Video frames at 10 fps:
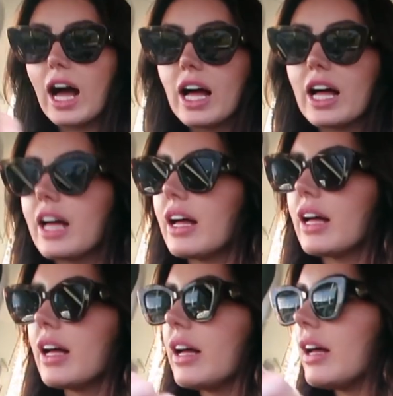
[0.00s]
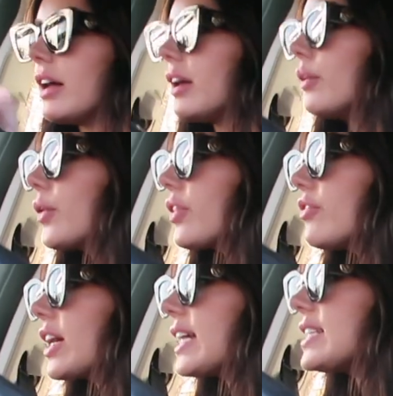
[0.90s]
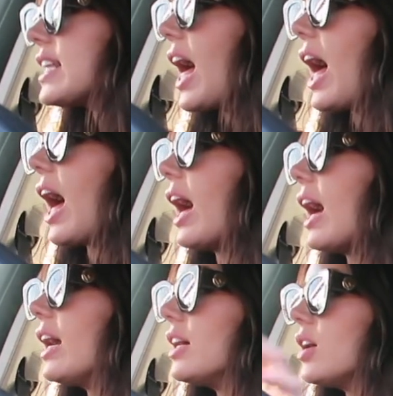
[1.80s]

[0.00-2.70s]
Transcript: What Halloween. the fuck is that?